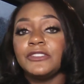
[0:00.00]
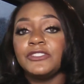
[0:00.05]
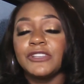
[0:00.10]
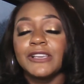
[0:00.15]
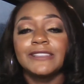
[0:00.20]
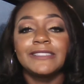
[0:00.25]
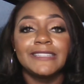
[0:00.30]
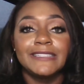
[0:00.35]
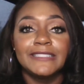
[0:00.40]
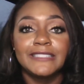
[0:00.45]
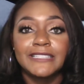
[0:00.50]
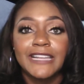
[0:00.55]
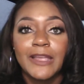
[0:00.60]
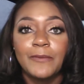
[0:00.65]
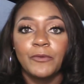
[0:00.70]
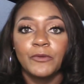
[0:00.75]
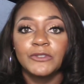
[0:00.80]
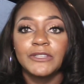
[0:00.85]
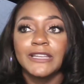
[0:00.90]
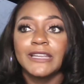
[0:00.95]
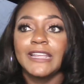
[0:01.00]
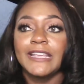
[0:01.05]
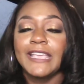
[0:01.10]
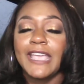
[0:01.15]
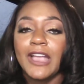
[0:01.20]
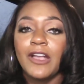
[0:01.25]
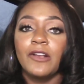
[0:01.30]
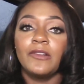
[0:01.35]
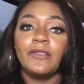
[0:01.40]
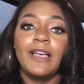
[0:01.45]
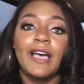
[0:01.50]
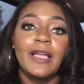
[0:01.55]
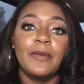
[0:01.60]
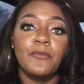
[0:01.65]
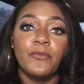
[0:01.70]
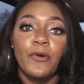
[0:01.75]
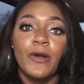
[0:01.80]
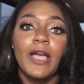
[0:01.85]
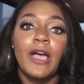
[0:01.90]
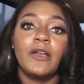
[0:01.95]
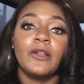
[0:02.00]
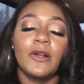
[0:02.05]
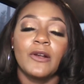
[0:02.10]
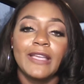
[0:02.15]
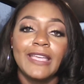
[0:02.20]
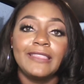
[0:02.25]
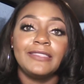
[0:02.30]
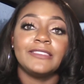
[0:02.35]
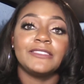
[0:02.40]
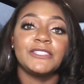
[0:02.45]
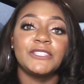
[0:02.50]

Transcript: Justin Stapleton and Caroline Brown are in the